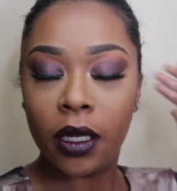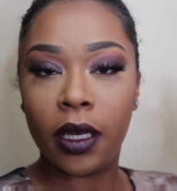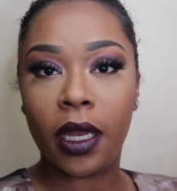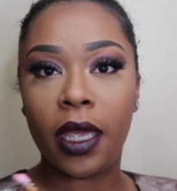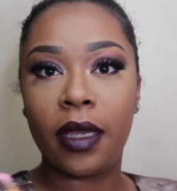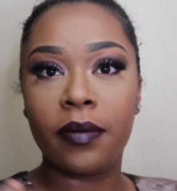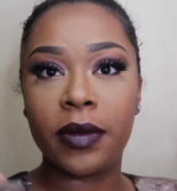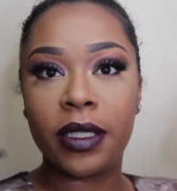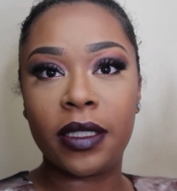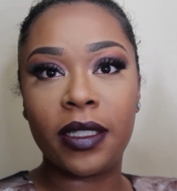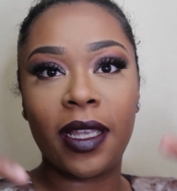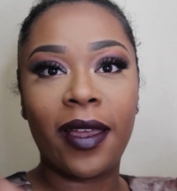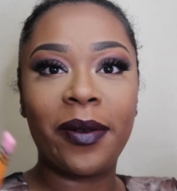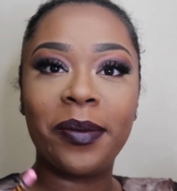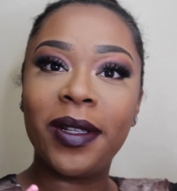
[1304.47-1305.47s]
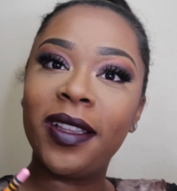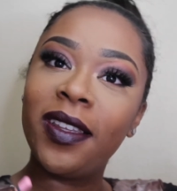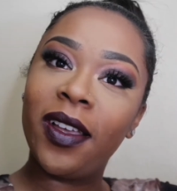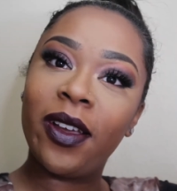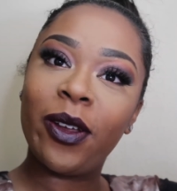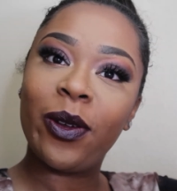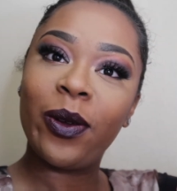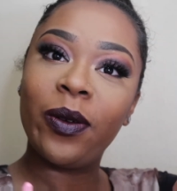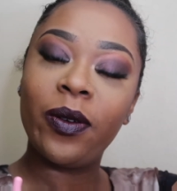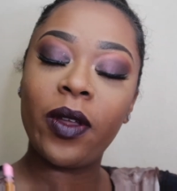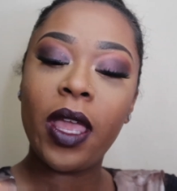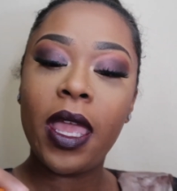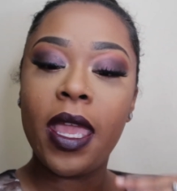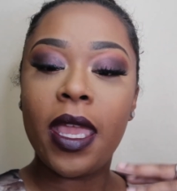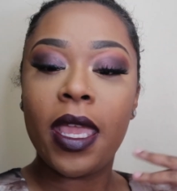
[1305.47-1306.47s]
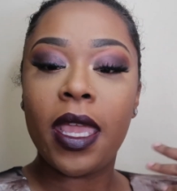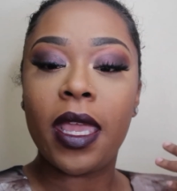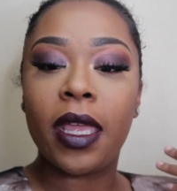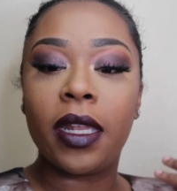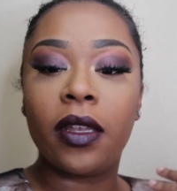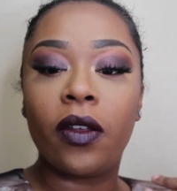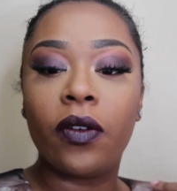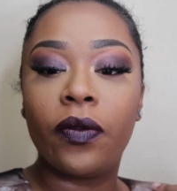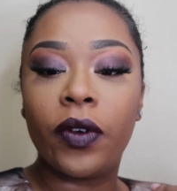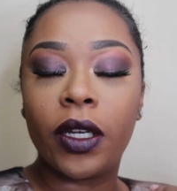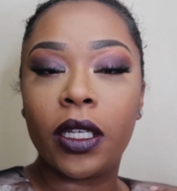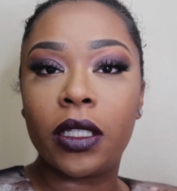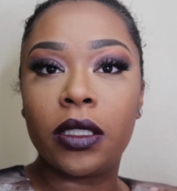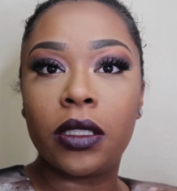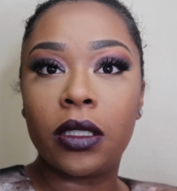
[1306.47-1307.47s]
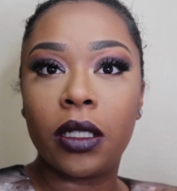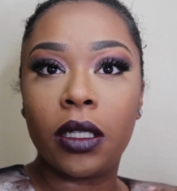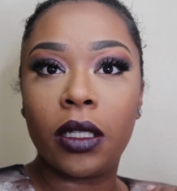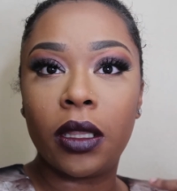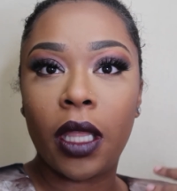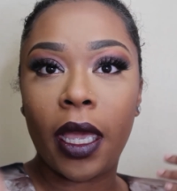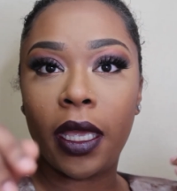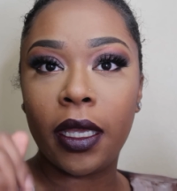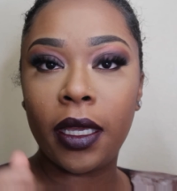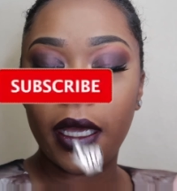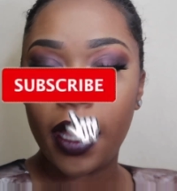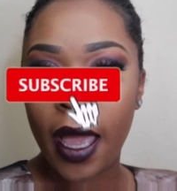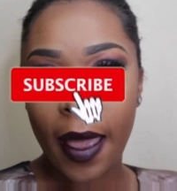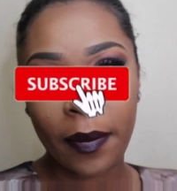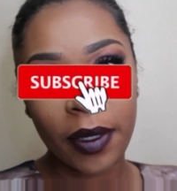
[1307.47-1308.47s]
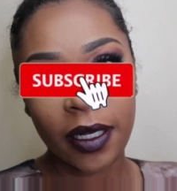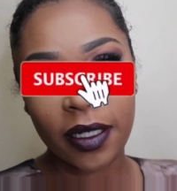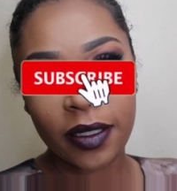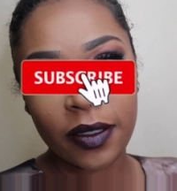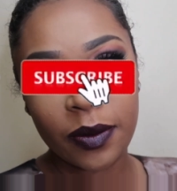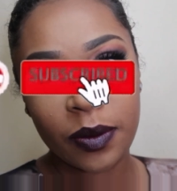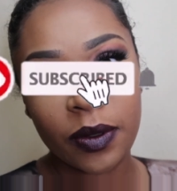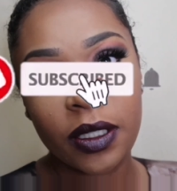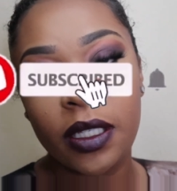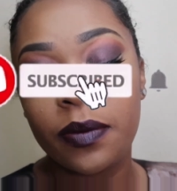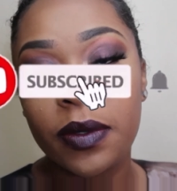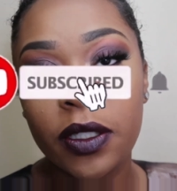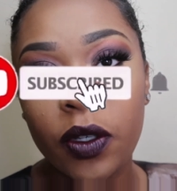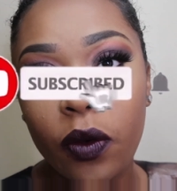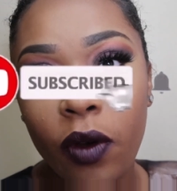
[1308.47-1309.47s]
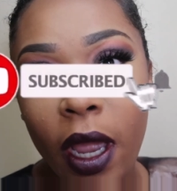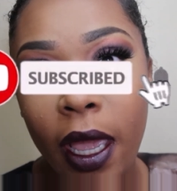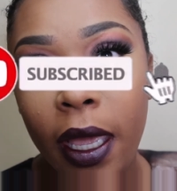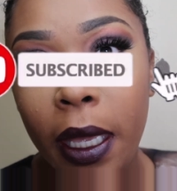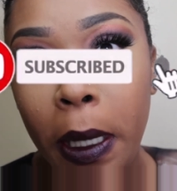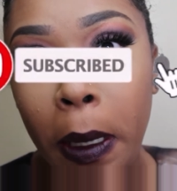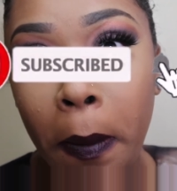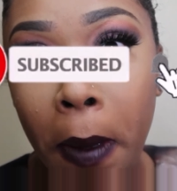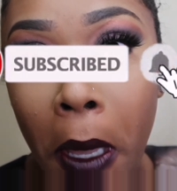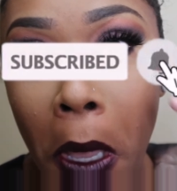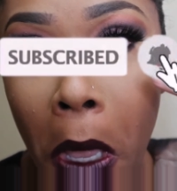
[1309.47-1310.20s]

names down below, and don't forget to like, comment, and subscribe,